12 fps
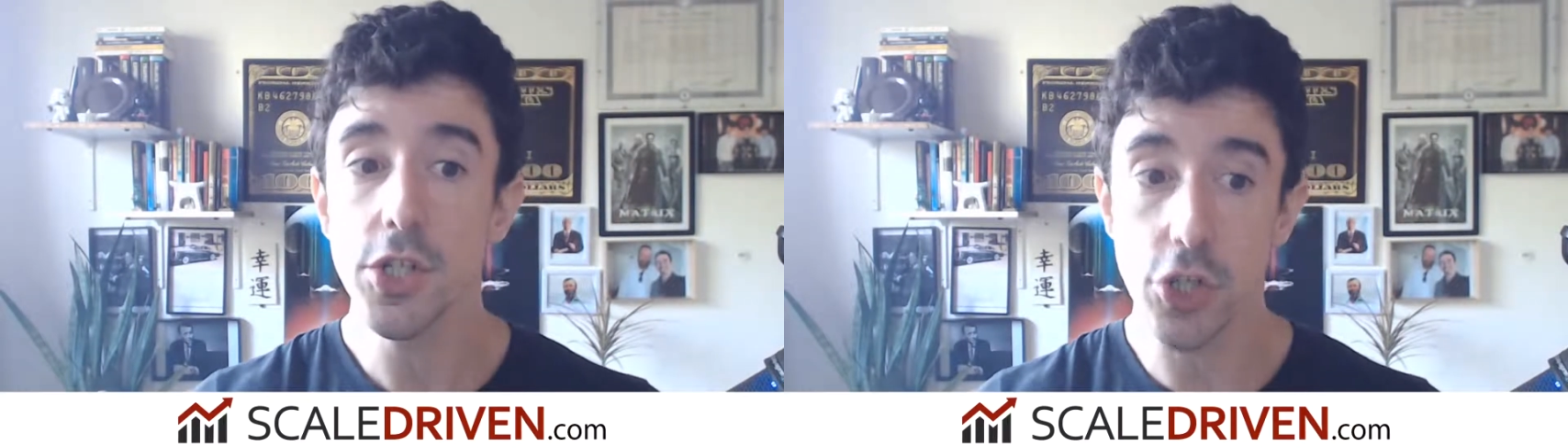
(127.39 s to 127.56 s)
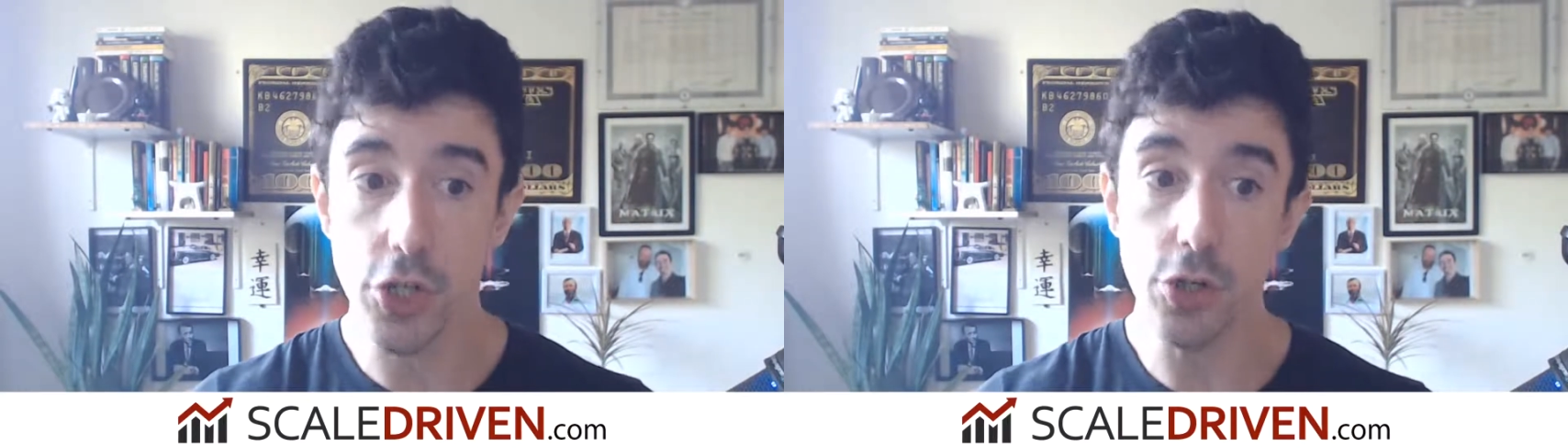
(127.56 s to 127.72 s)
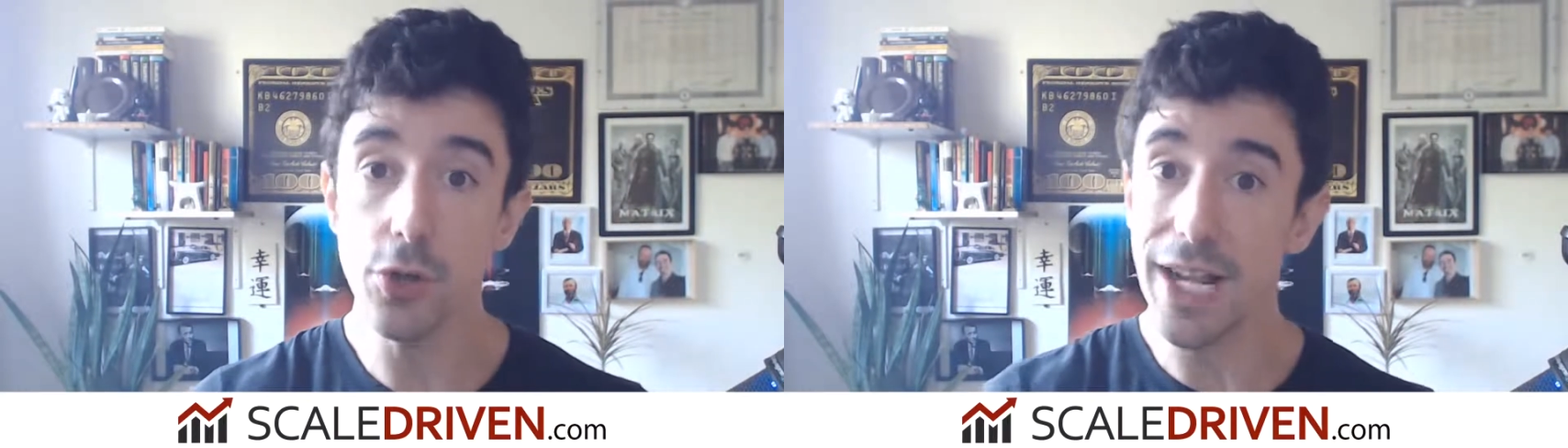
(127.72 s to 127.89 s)

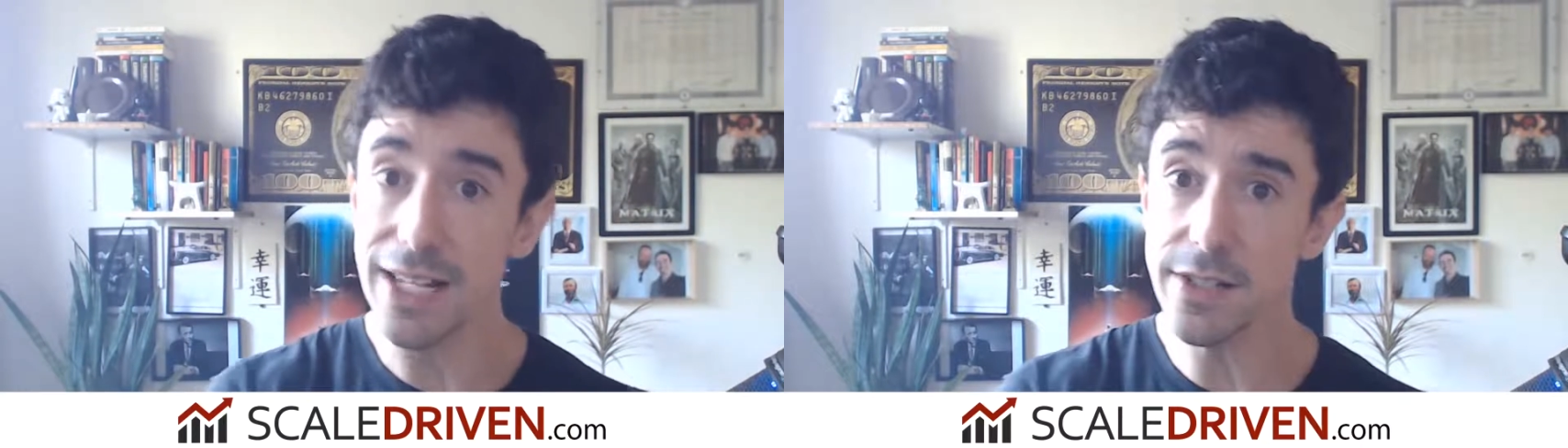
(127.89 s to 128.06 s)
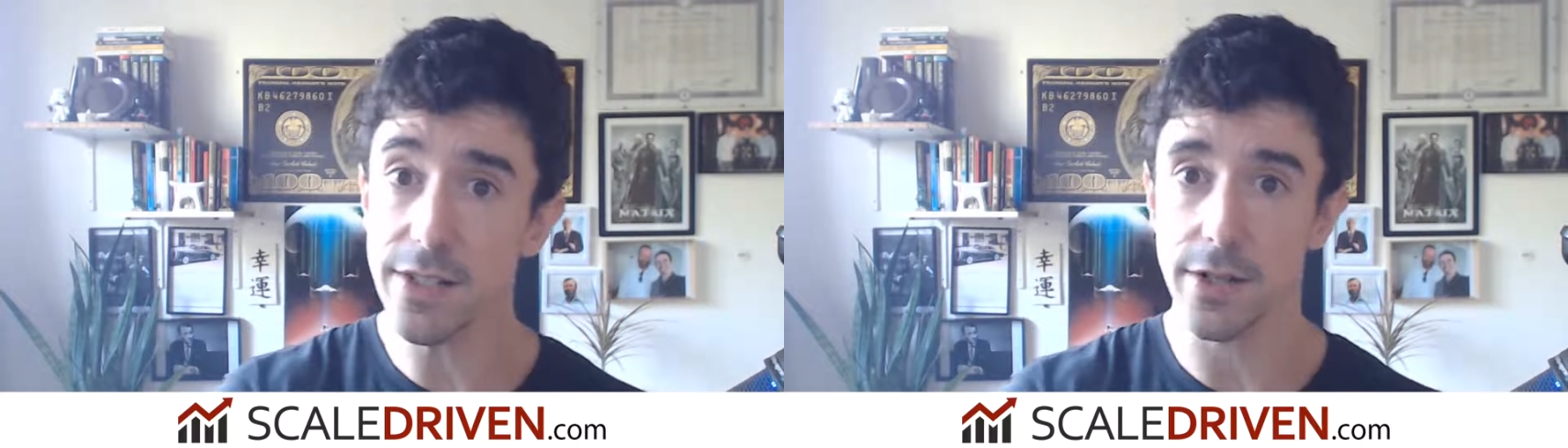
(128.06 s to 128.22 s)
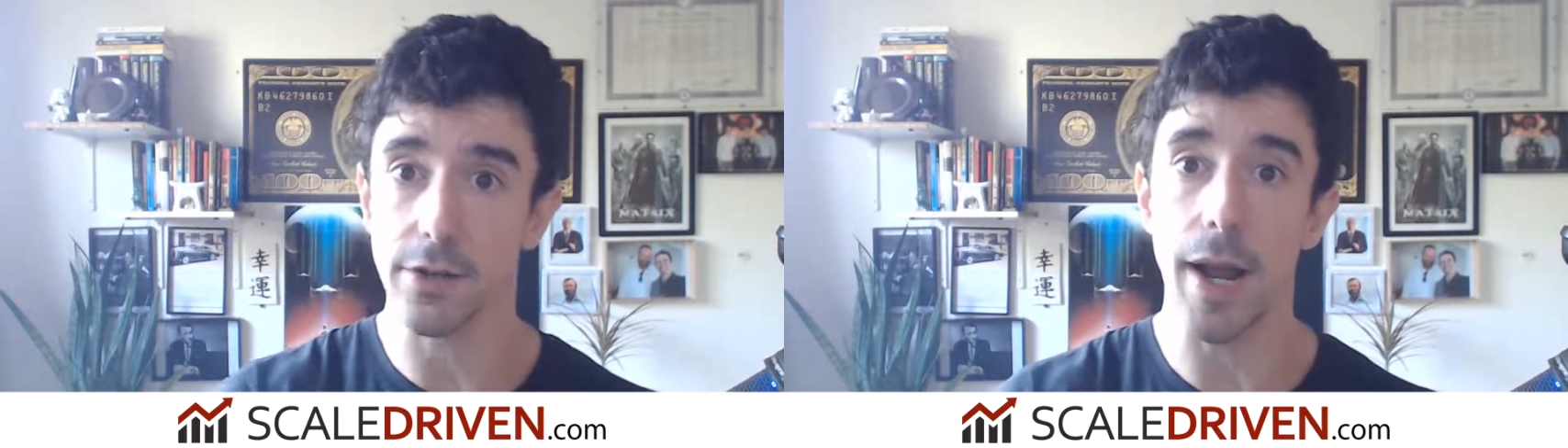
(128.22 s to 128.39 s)
to
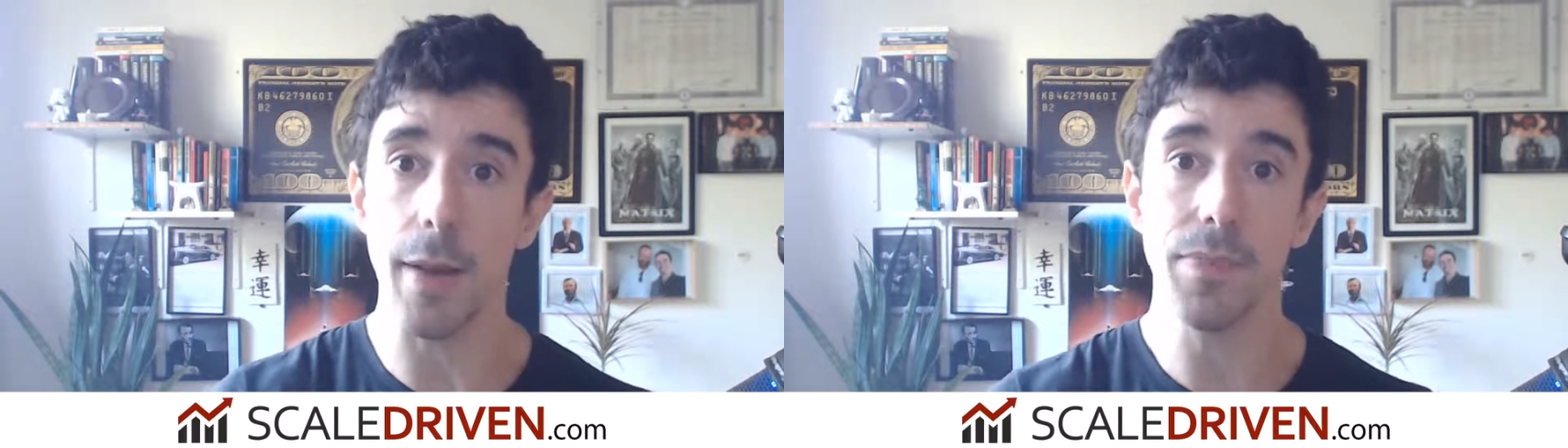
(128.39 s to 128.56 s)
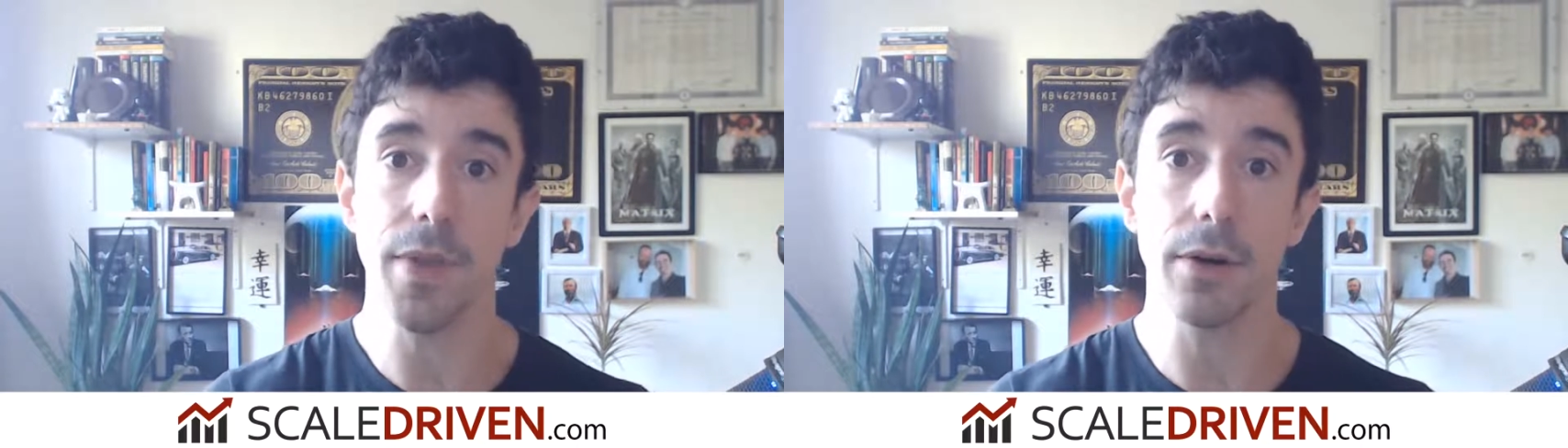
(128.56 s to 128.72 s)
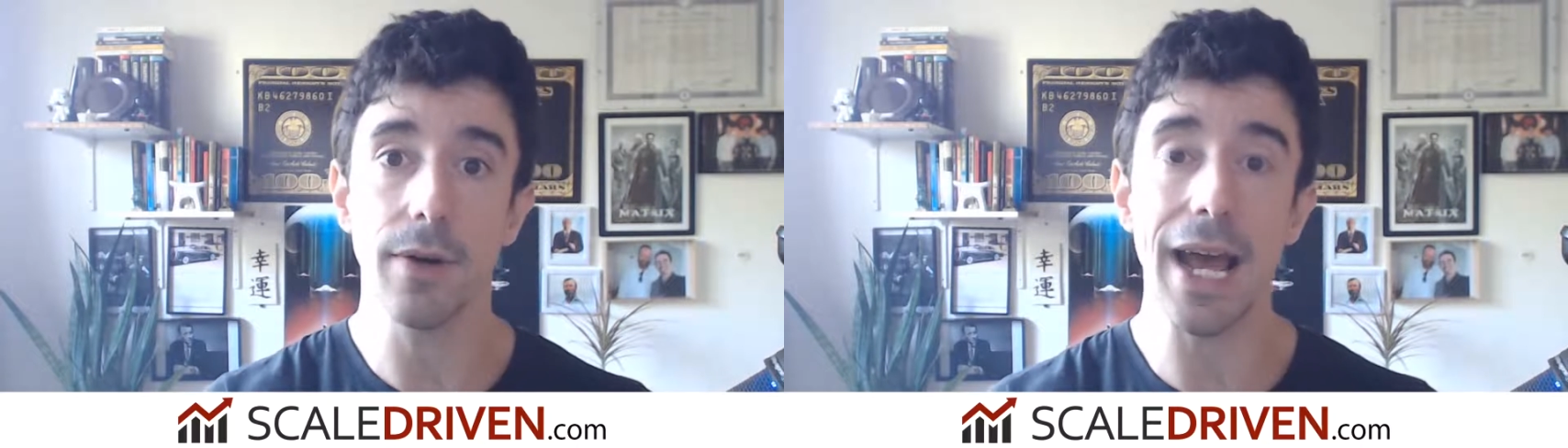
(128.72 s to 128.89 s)
Instagram,
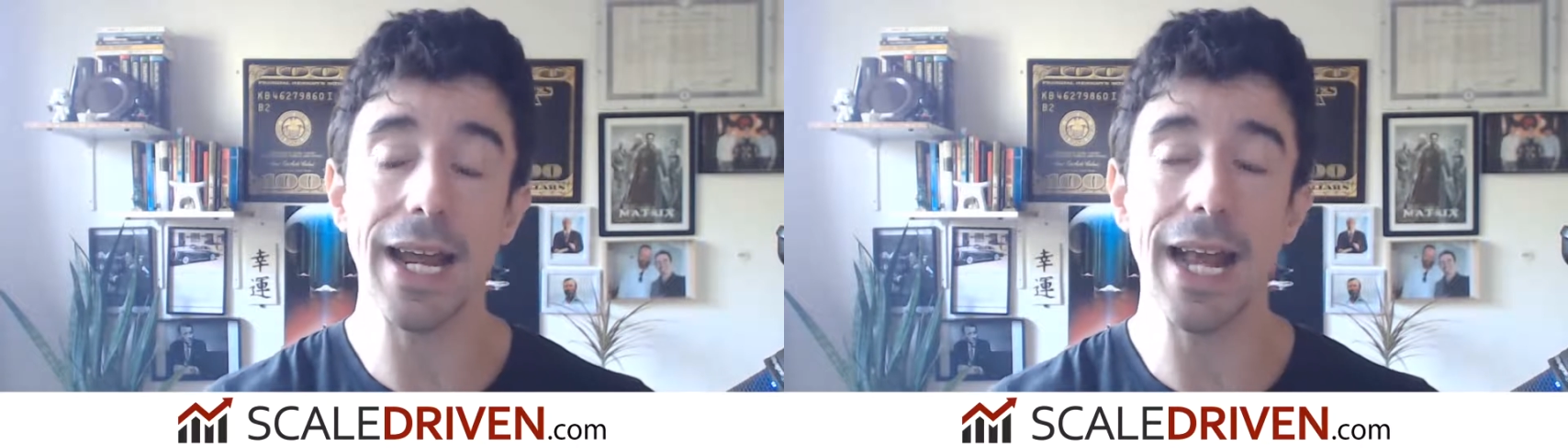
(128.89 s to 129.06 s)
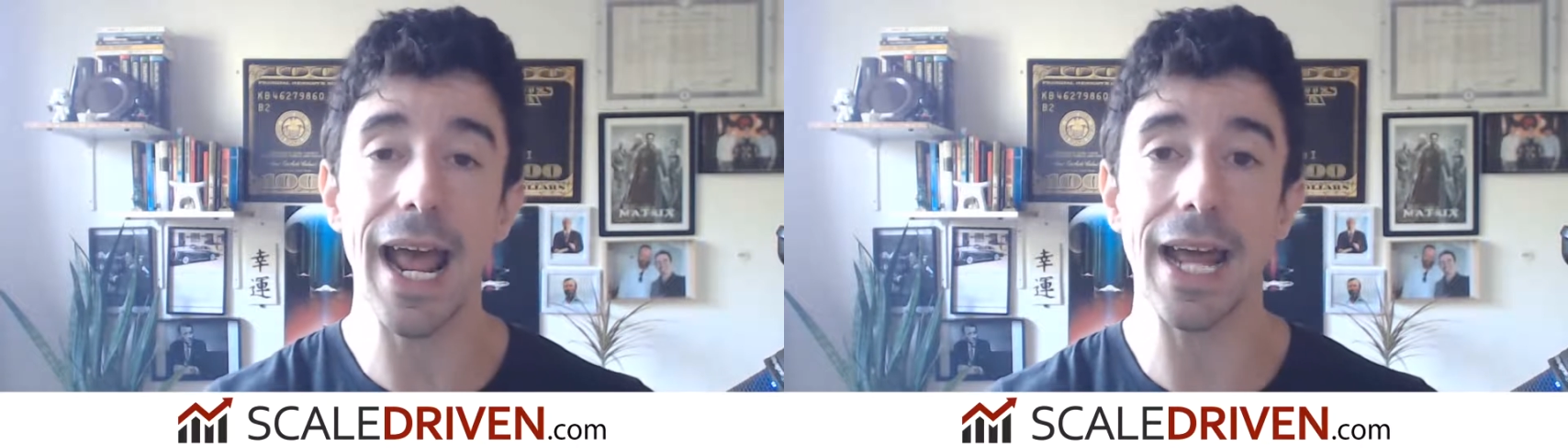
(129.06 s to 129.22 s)
right?